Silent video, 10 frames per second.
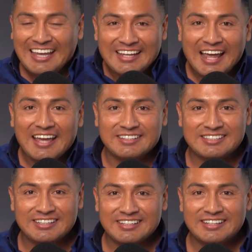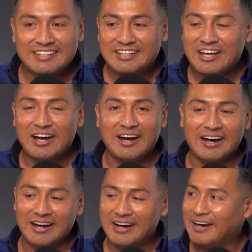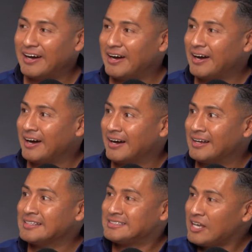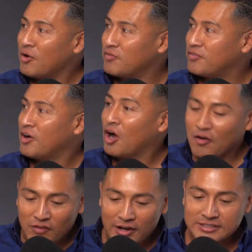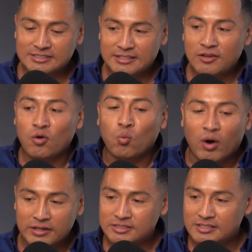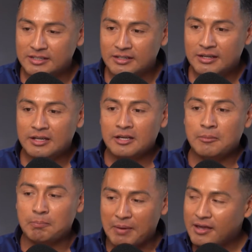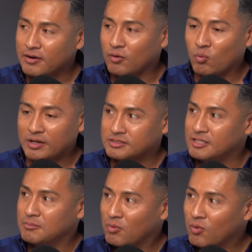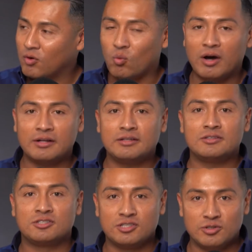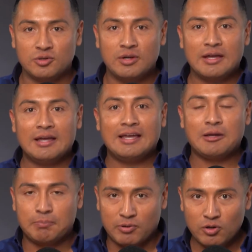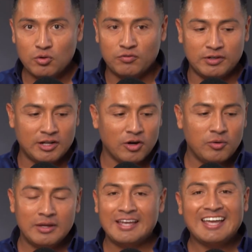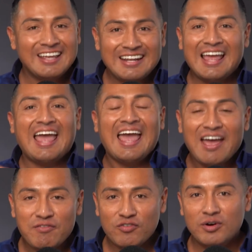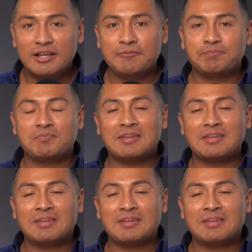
innate uh, uh, self of honestly wanting better, wanting more, wanting to improve, you know, in every